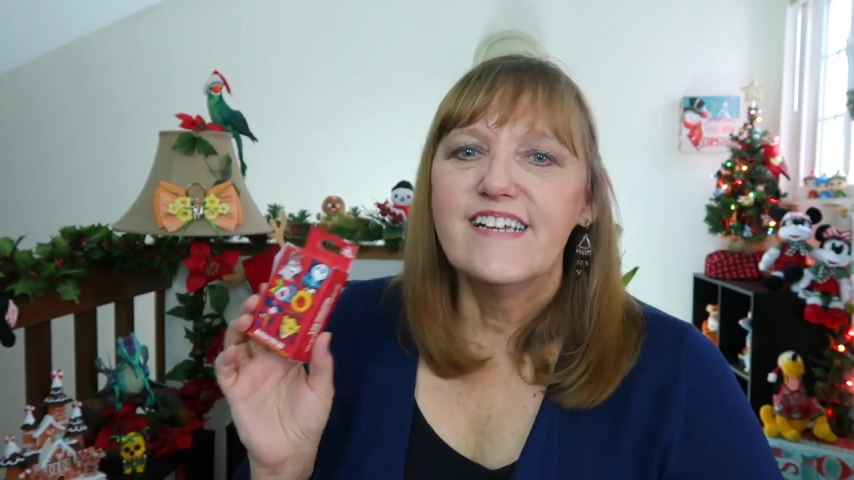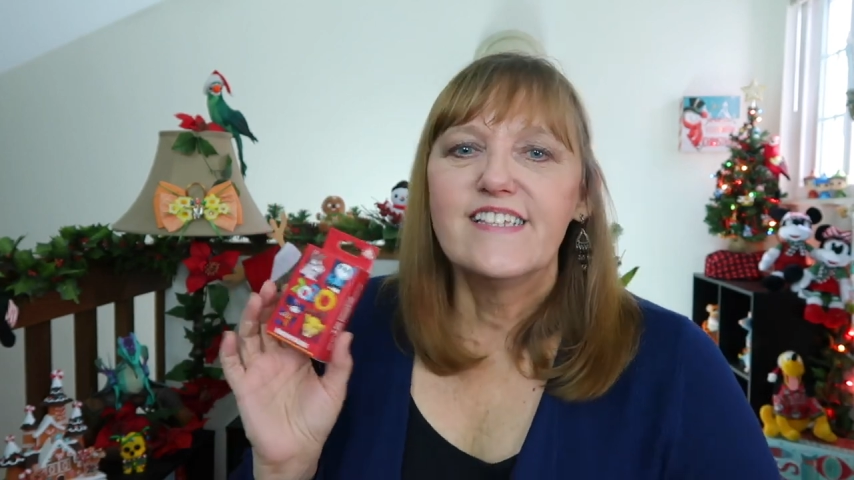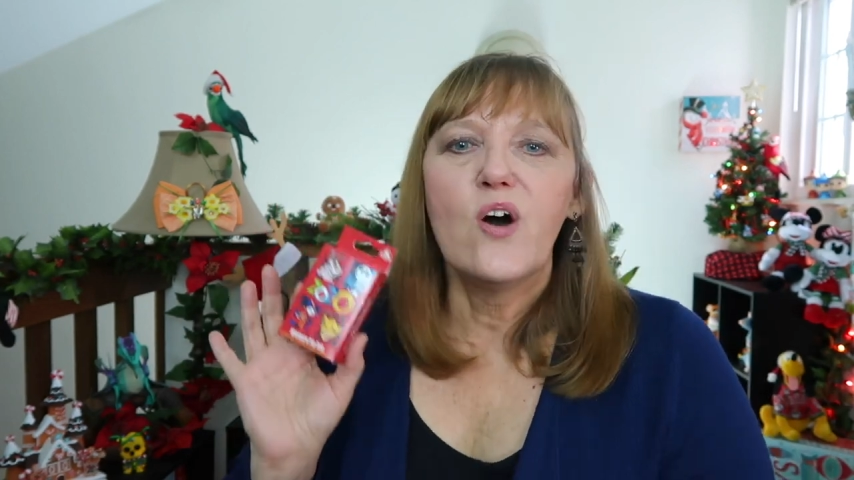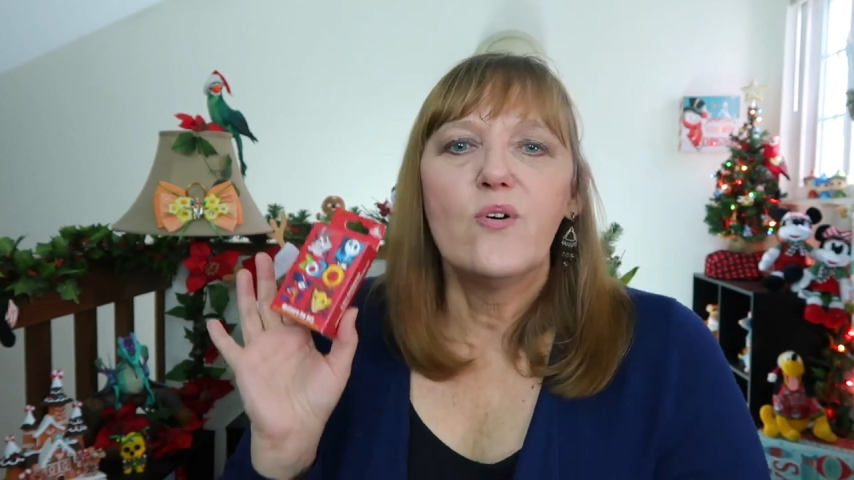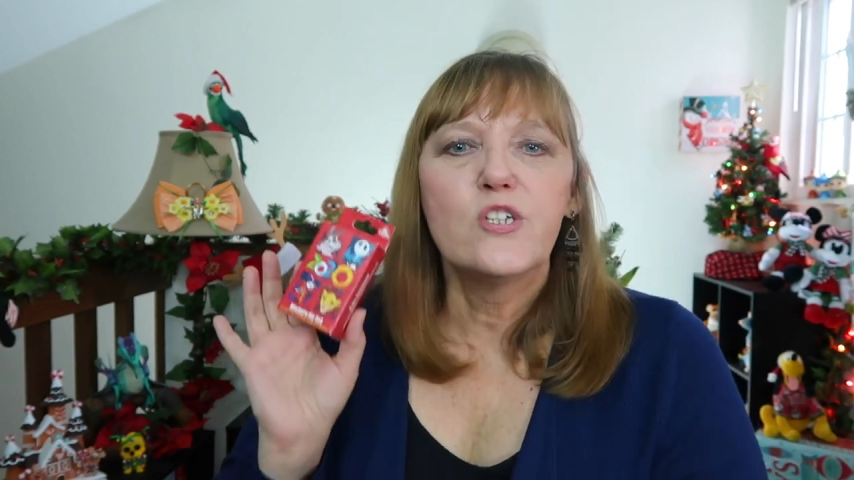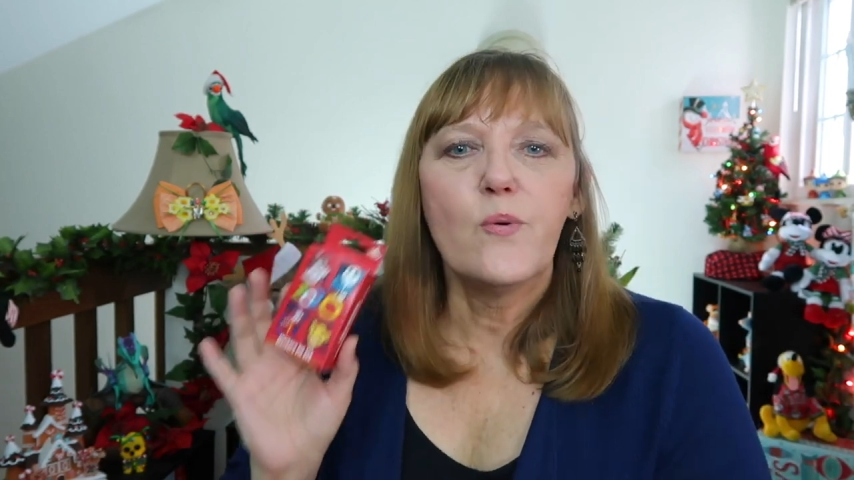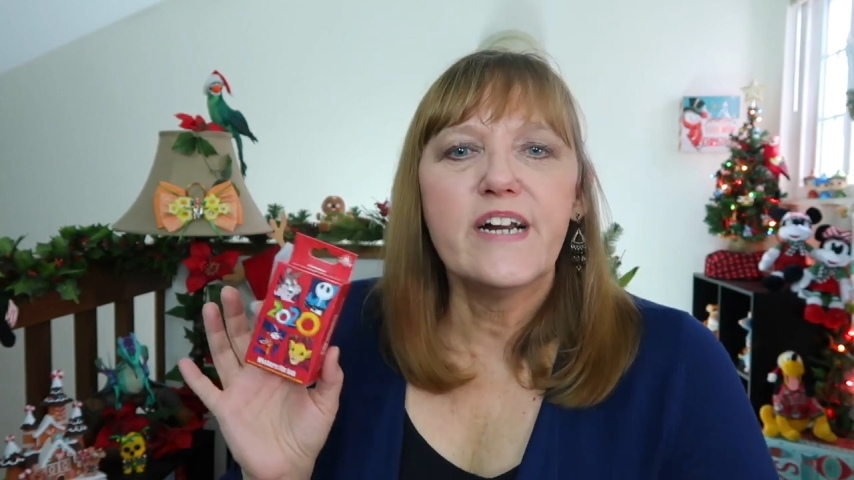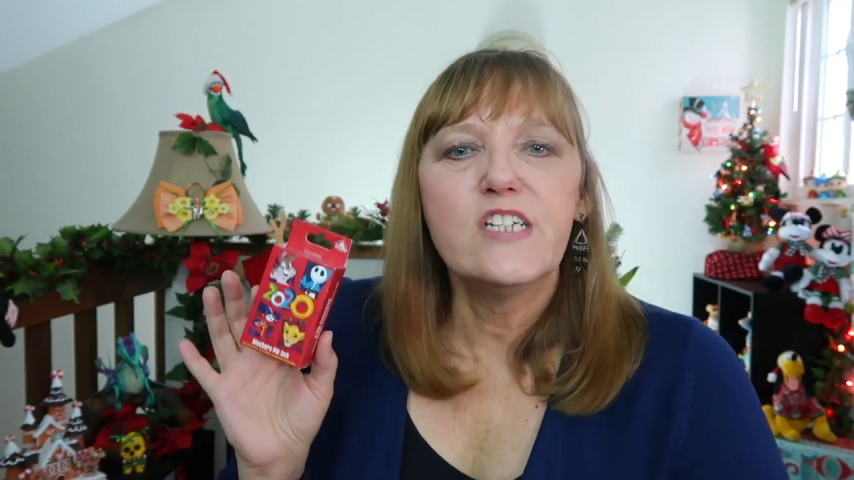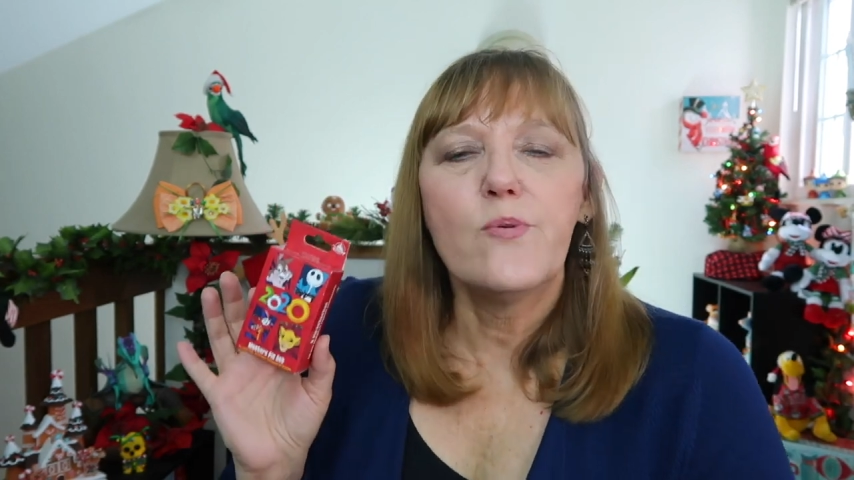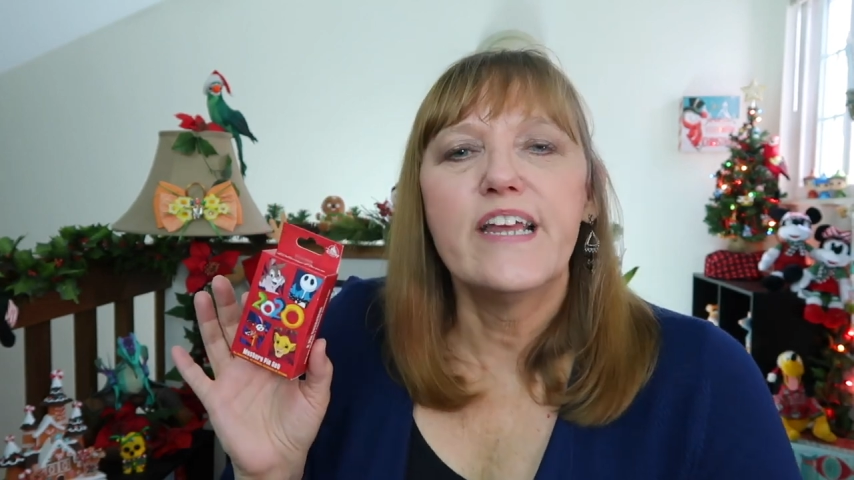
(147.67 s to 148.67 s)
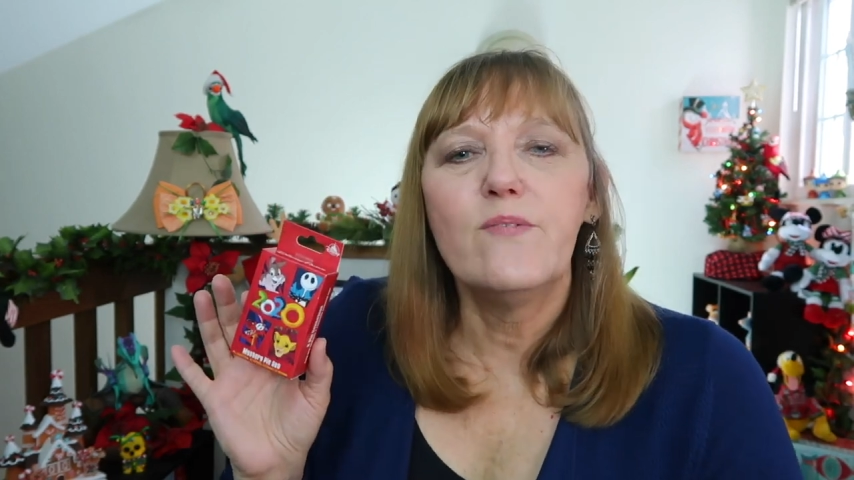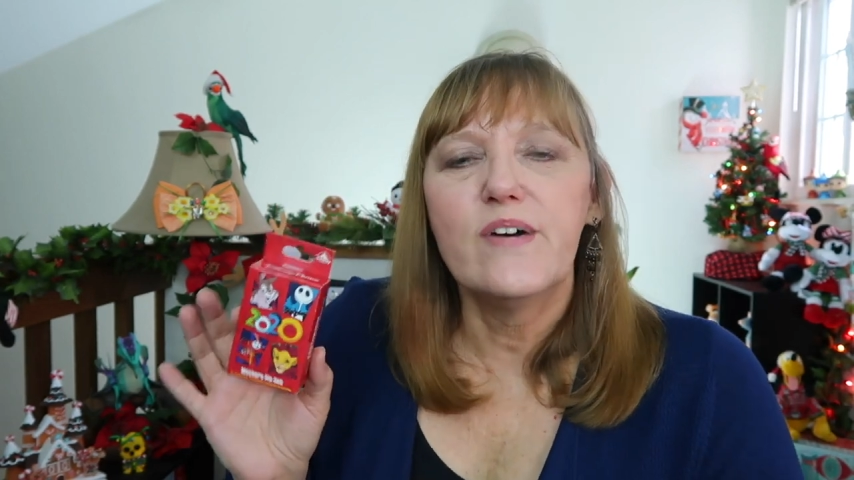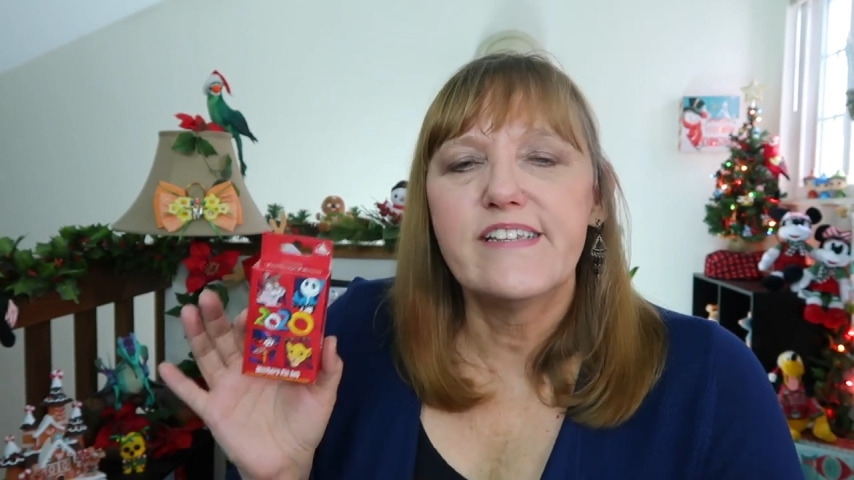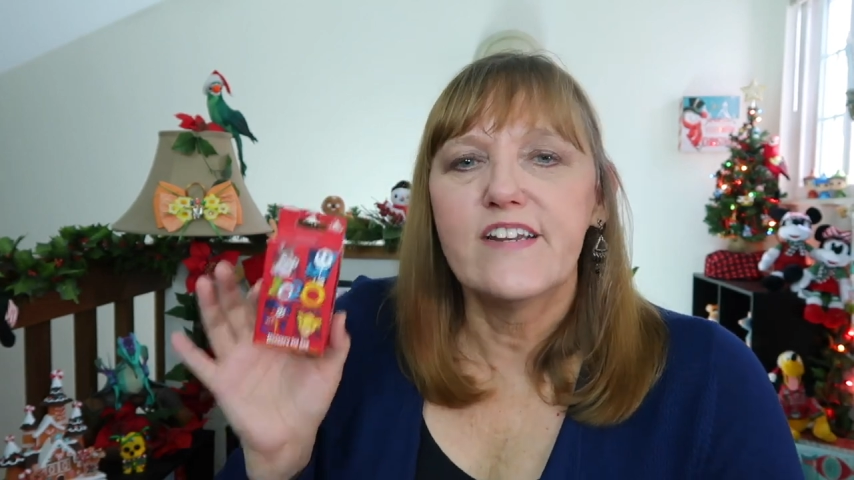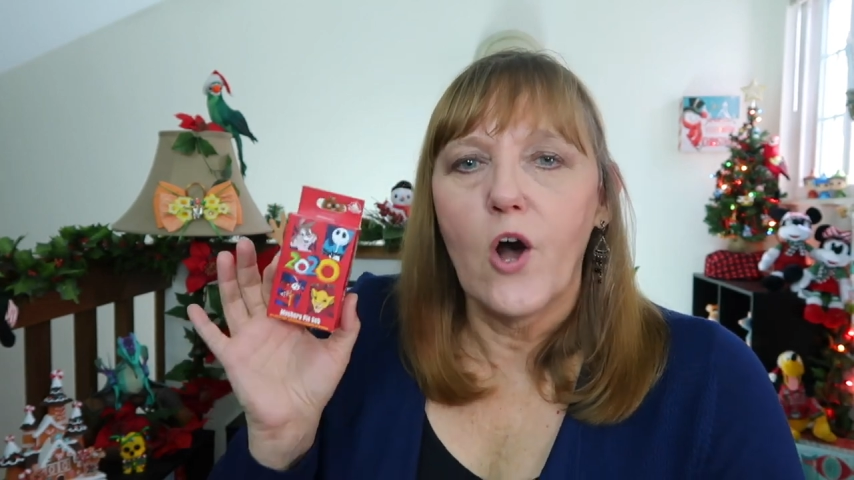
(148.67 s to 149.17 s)
So 2020
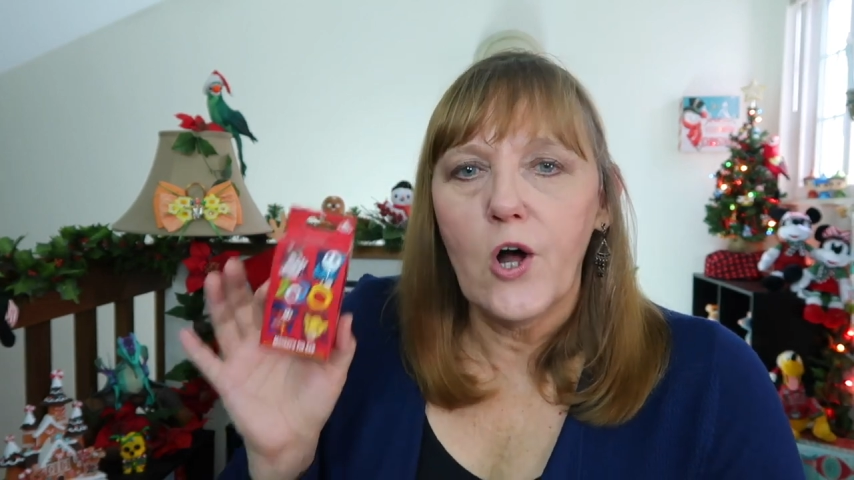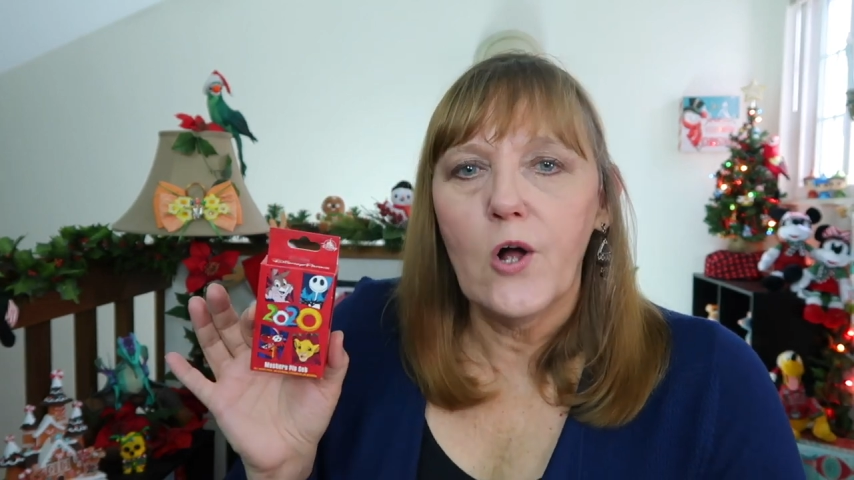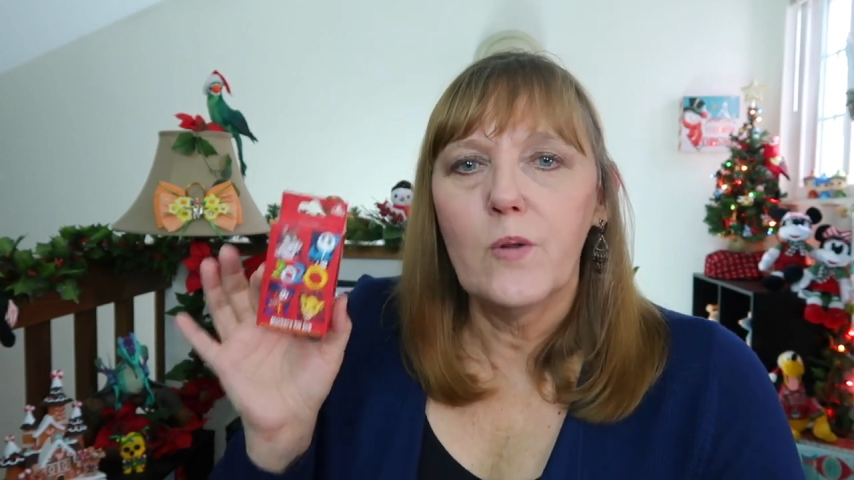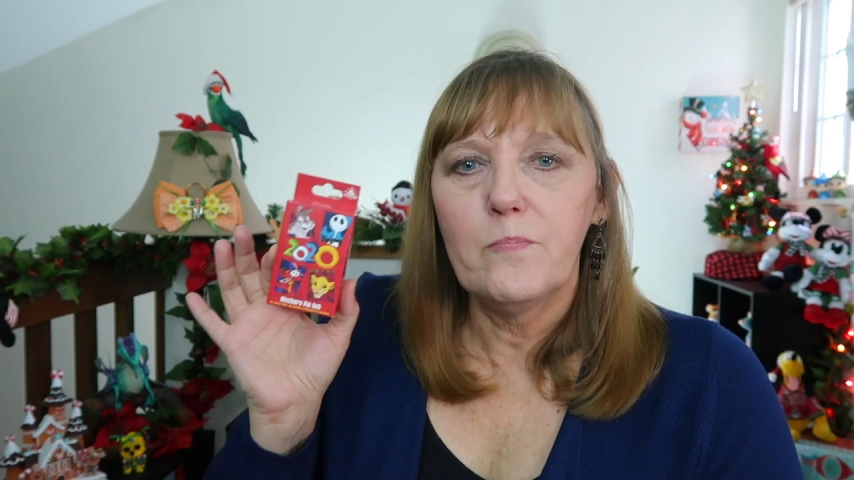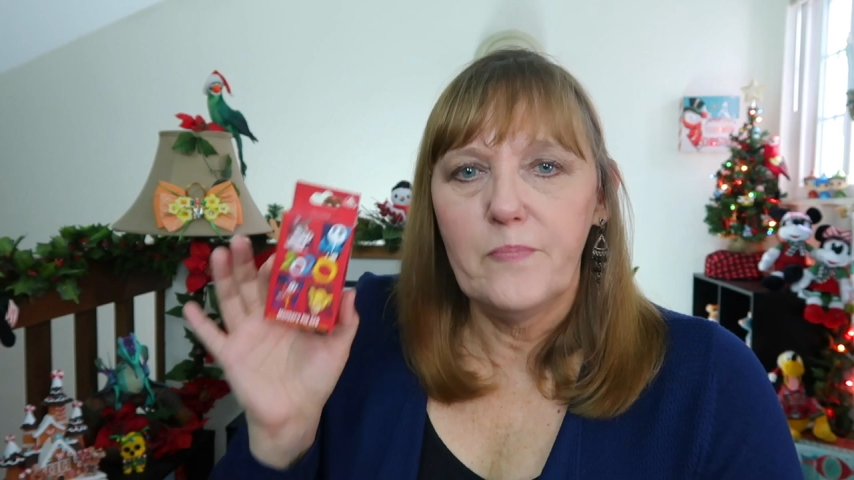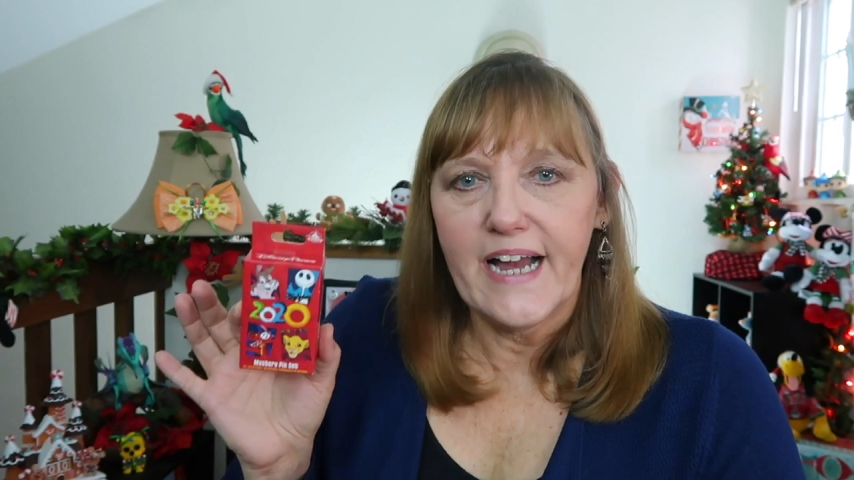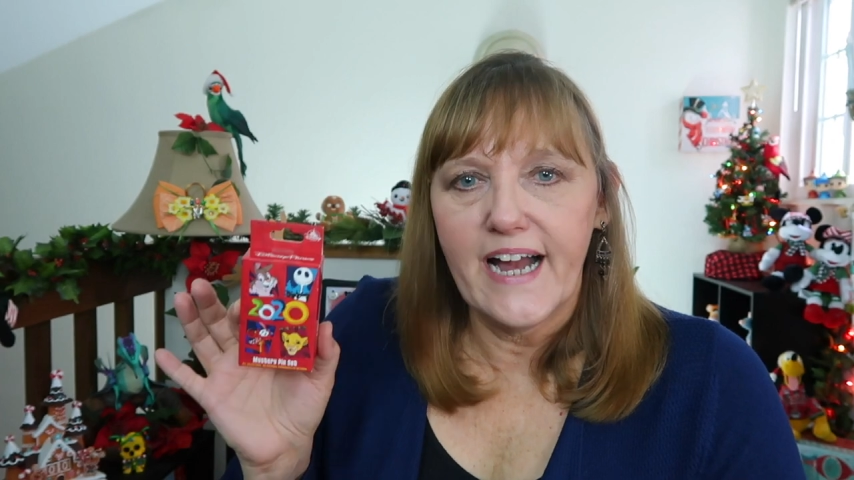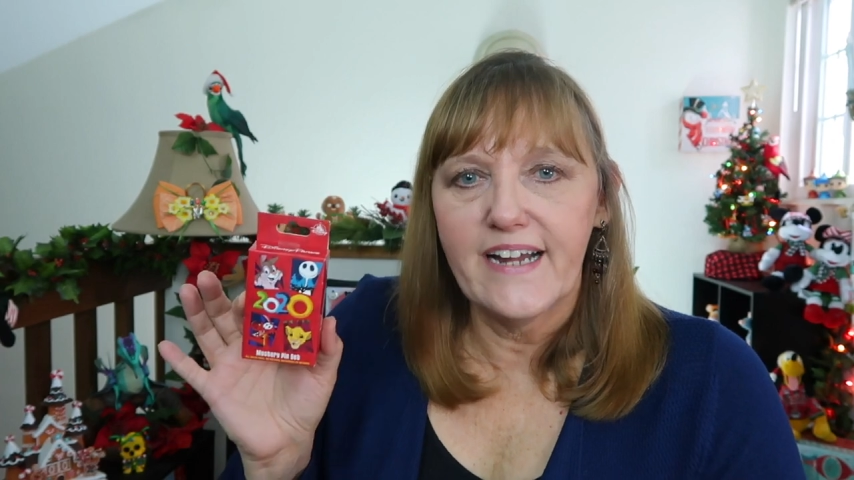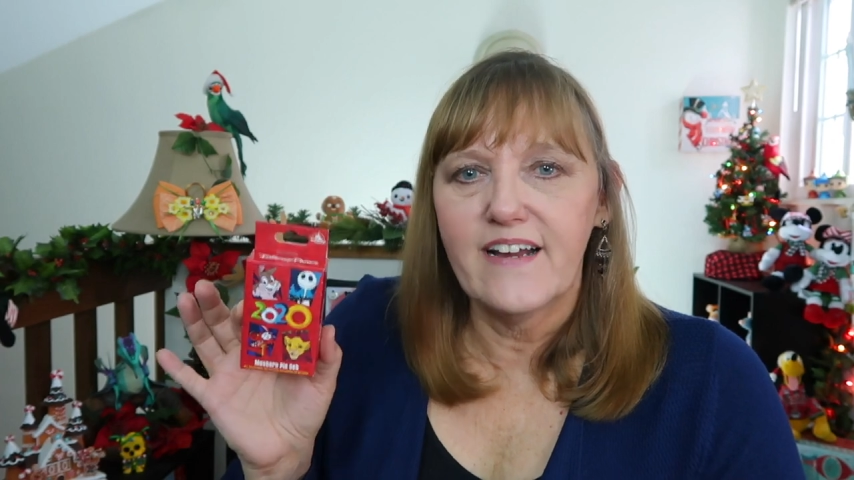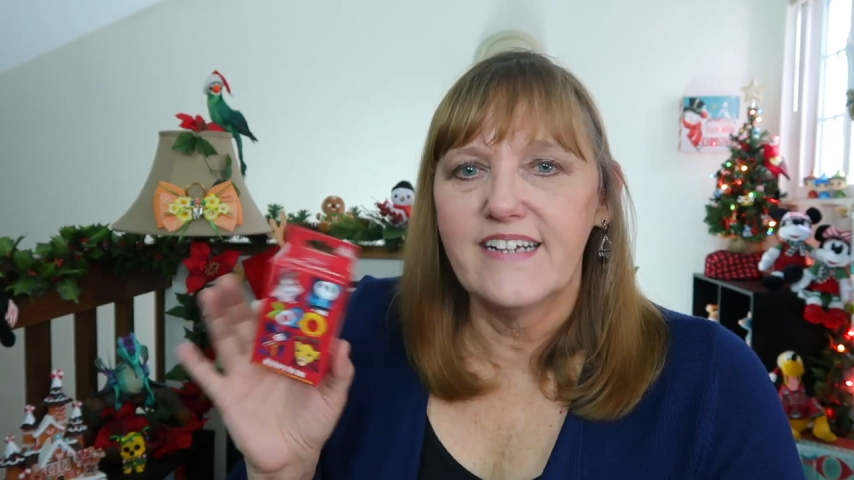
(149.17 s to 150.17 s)
wasn't all bad.